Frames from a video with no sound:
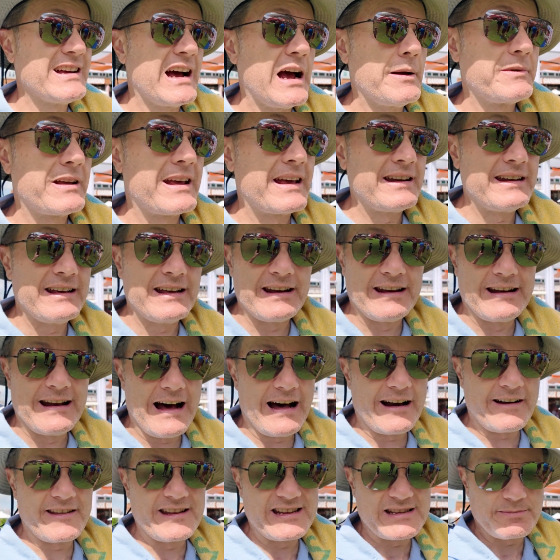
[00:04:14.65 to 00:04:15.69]
time to get in and
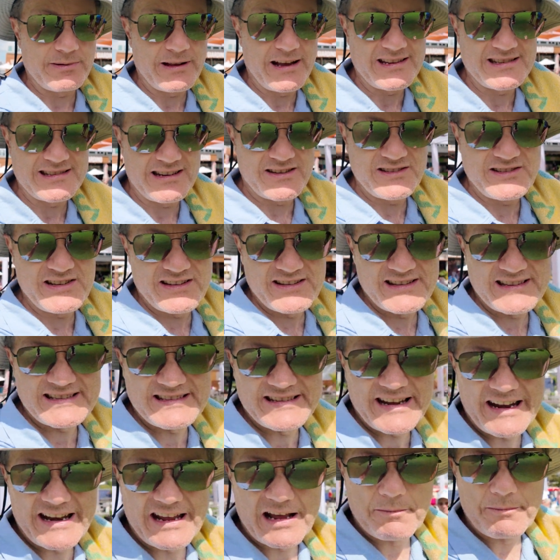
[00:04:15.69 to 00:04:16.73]
out of these places. And you see the
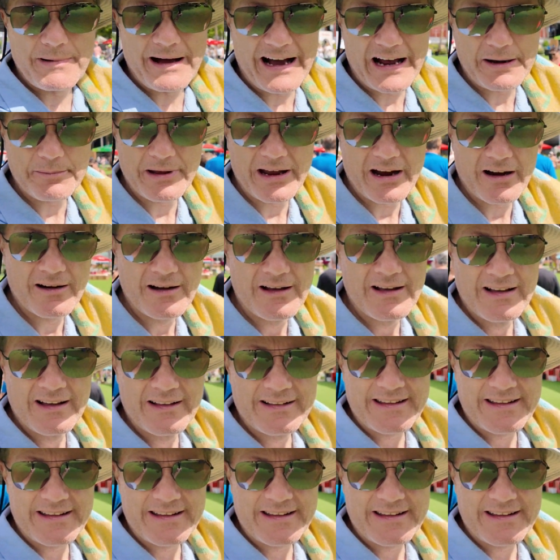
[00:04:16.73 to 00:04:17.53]
stadium behind me here.